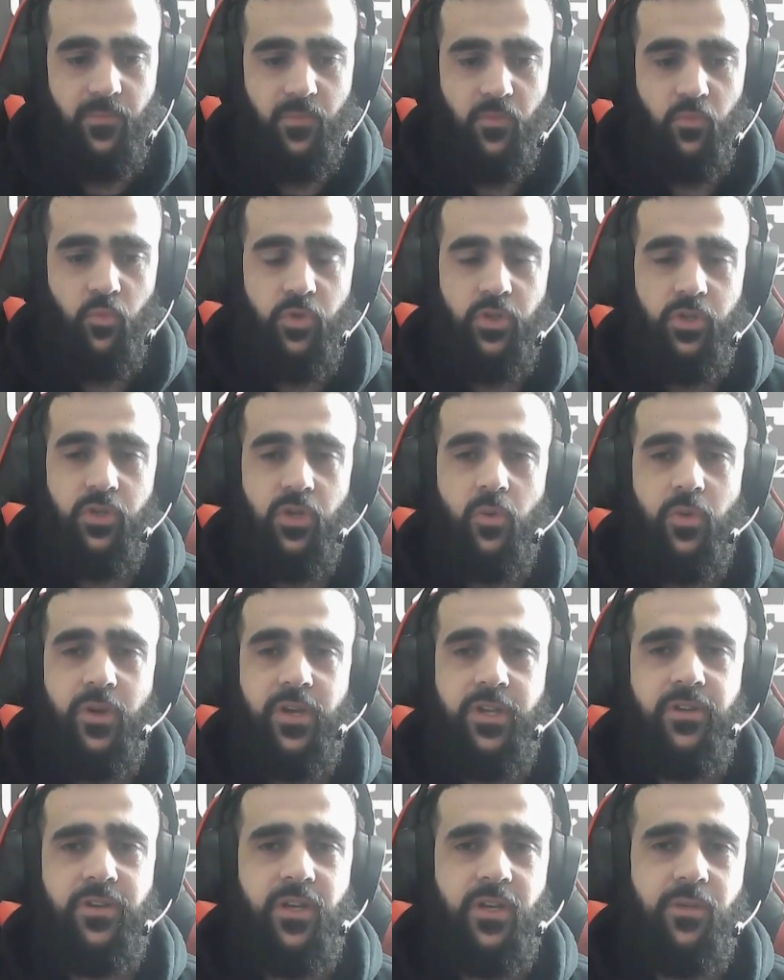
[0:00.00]
When you go
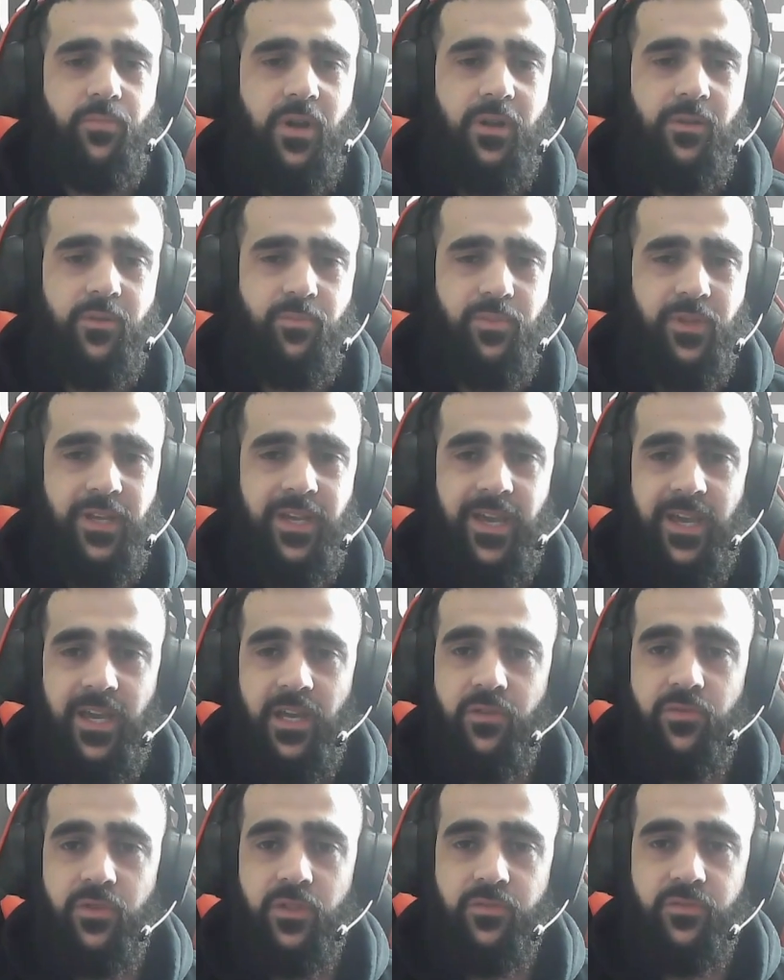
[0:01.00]
in, you're going to probably play a
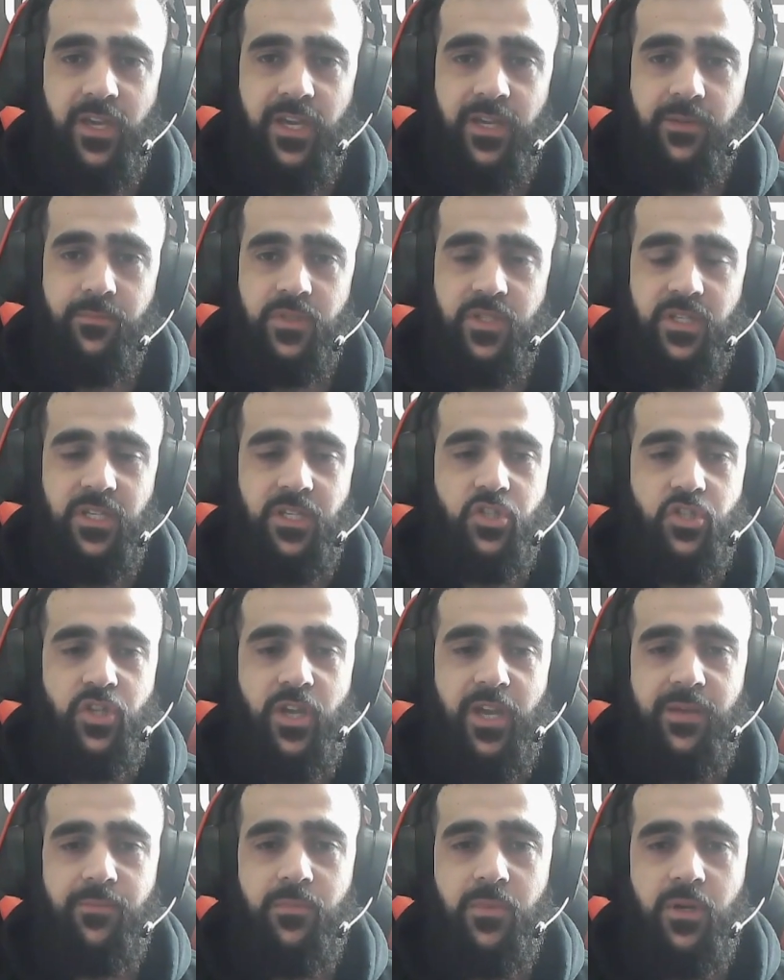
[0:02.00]
handful of games. Each
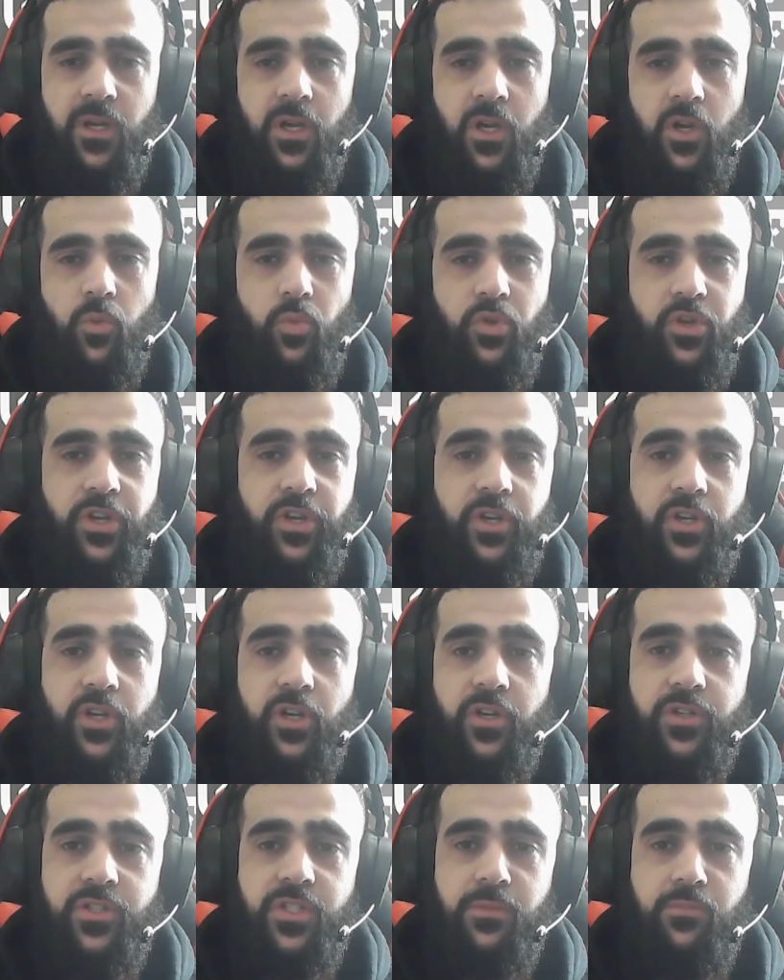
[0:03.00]
game would
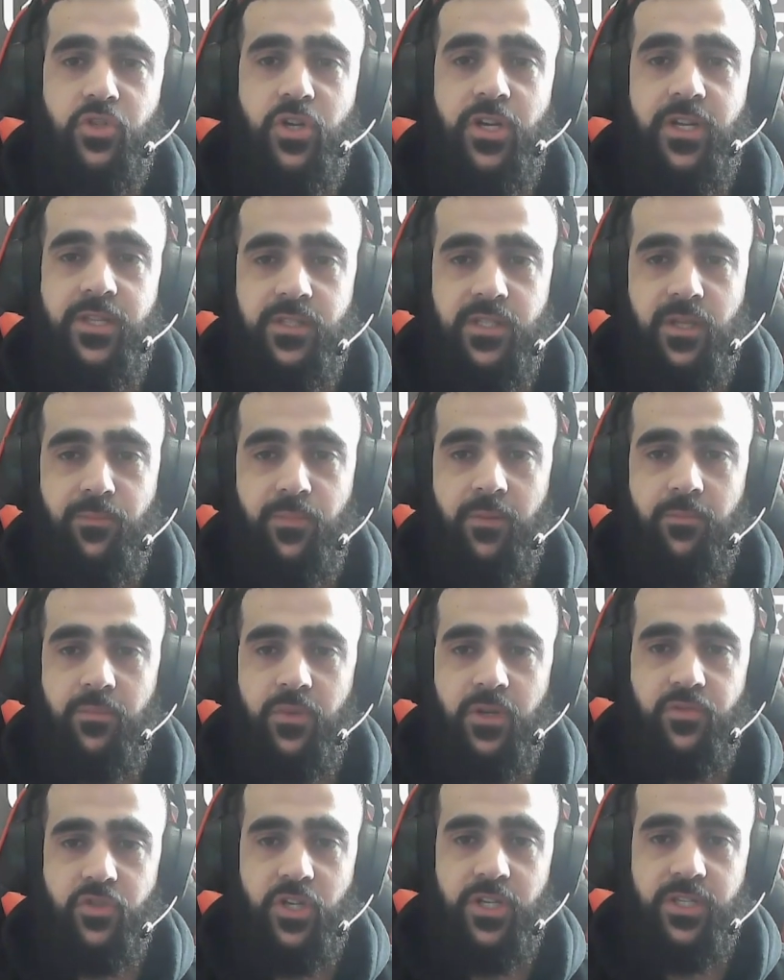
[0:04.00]
incur some
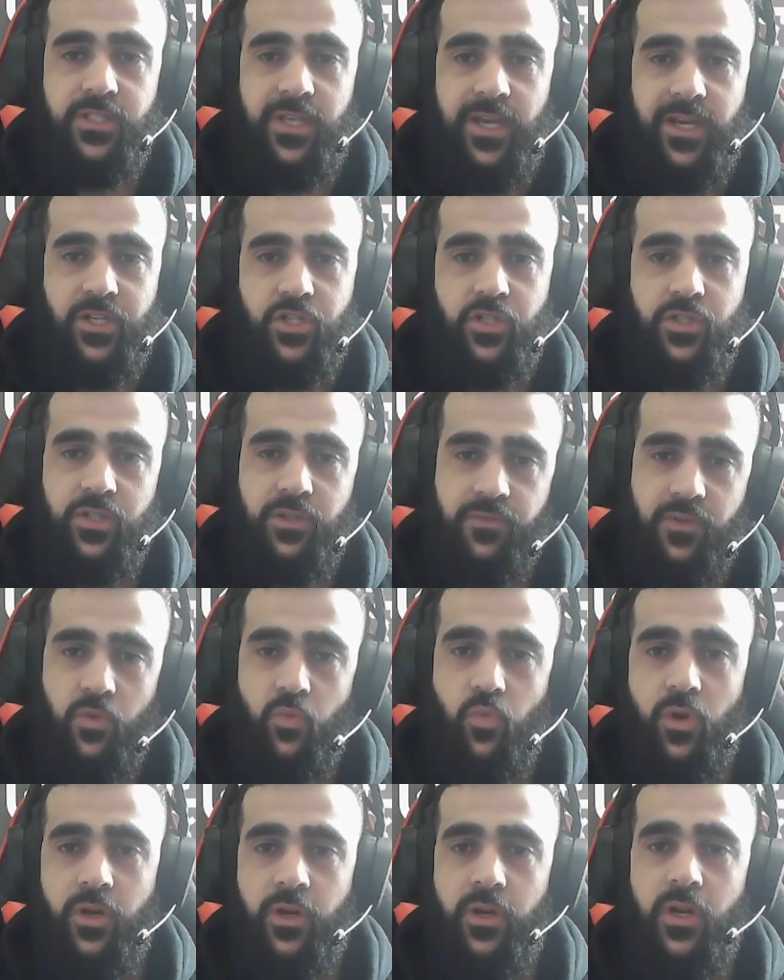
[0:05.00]
number of transactions if it
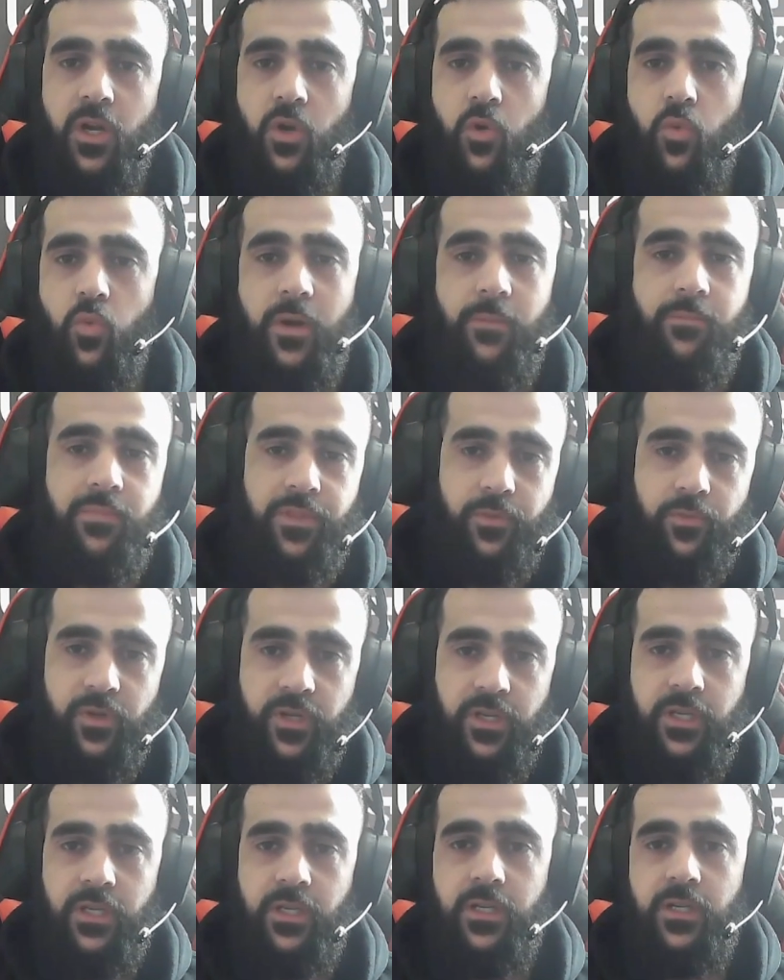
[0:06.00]
were
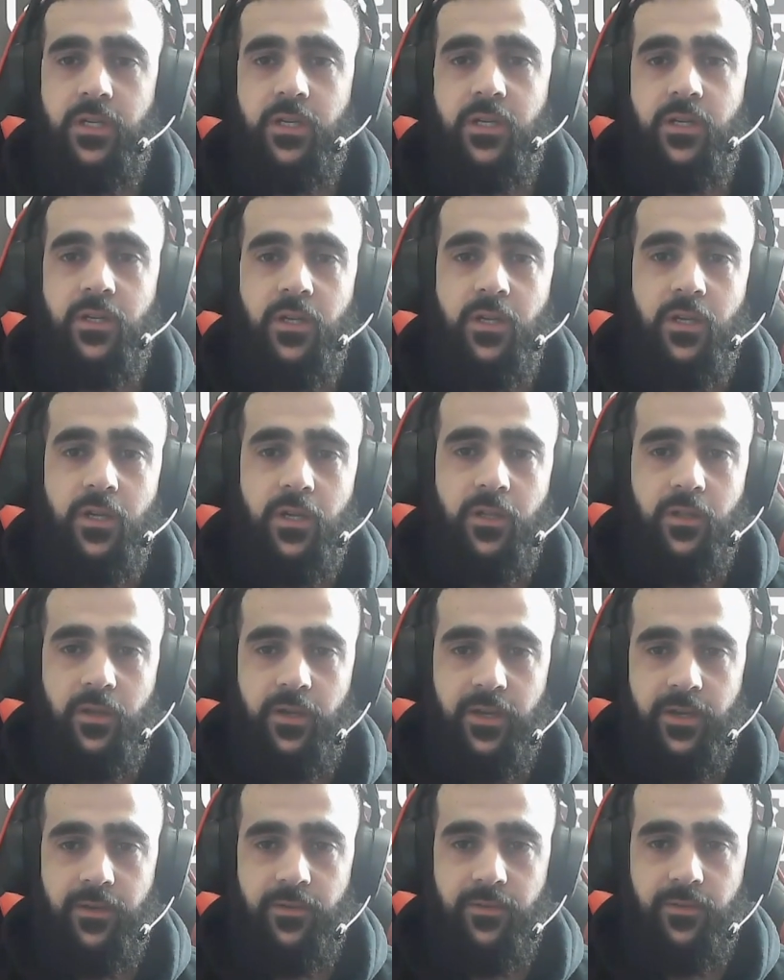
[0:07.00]
Web3
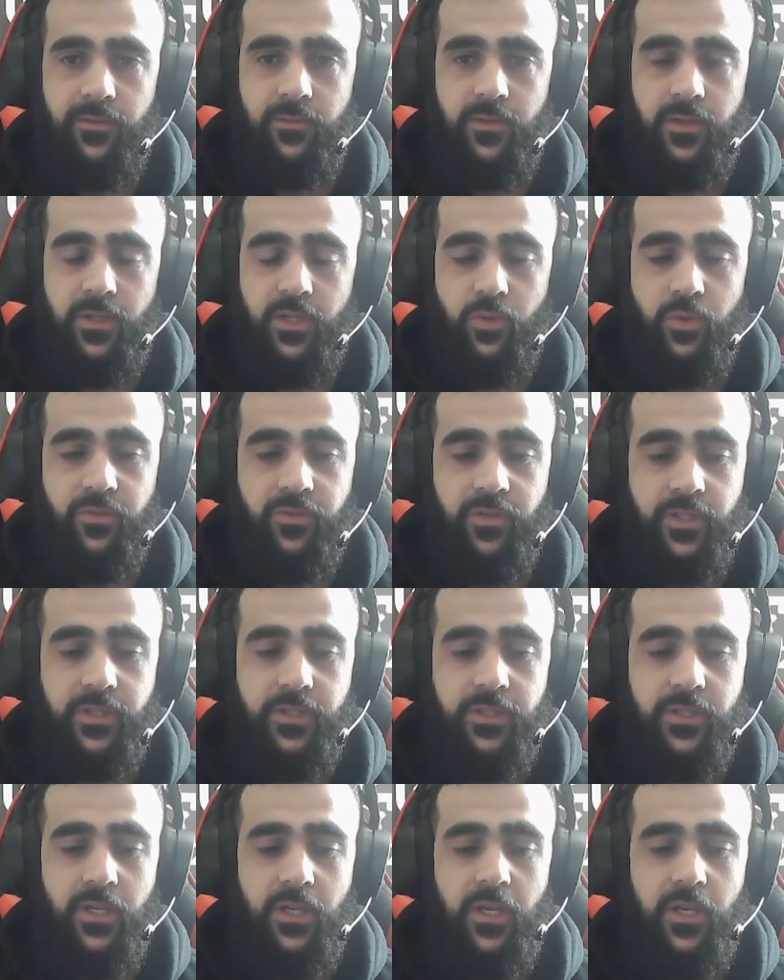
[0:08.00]
uh, equivalent.